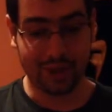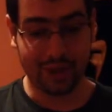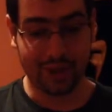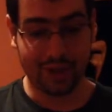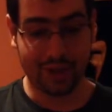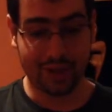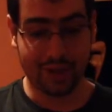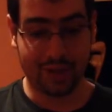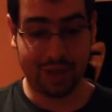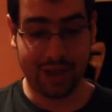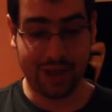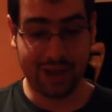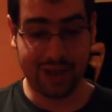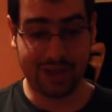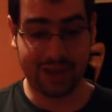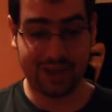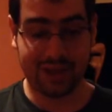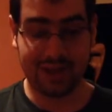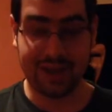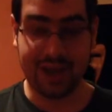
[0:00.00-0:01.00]
so
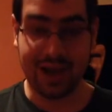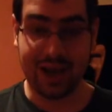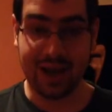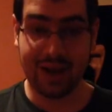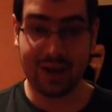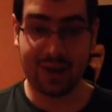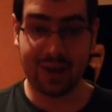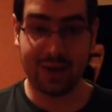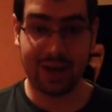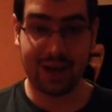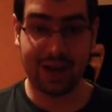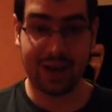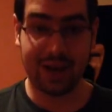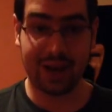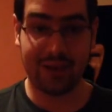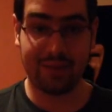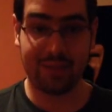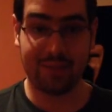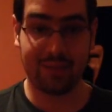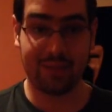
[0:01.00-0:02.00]
basically now
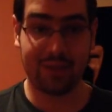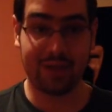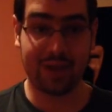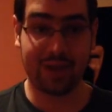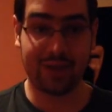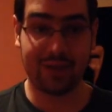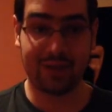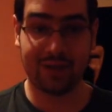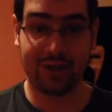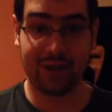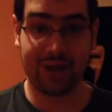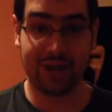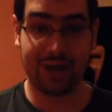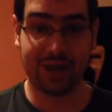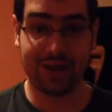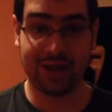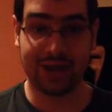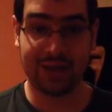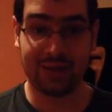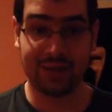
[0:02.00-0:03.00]
I'm drug-free
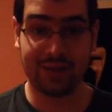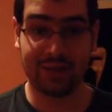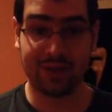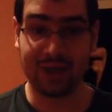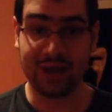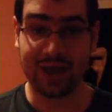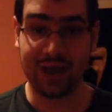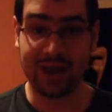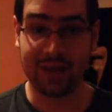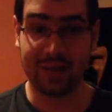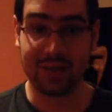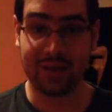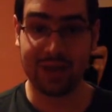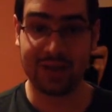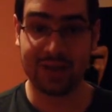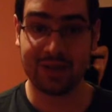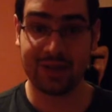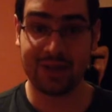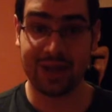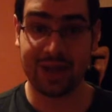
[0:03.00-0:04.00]
except for like
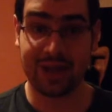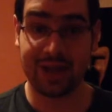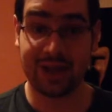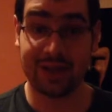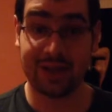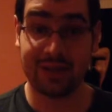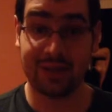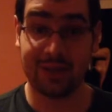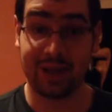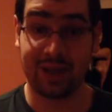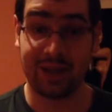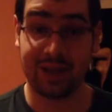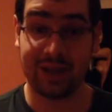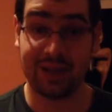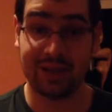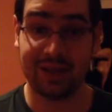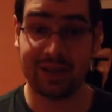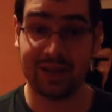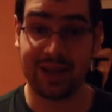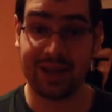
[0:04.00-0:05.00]

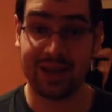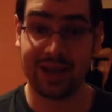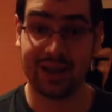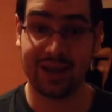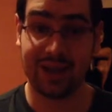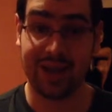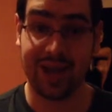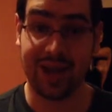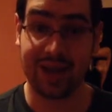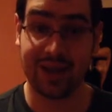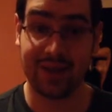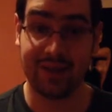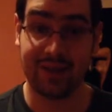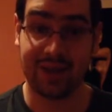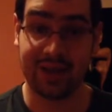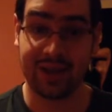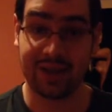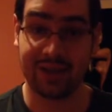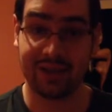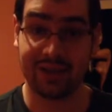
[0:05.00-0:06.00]
benzodiazepines like
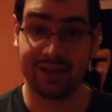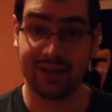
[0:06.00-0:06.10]
Ativan.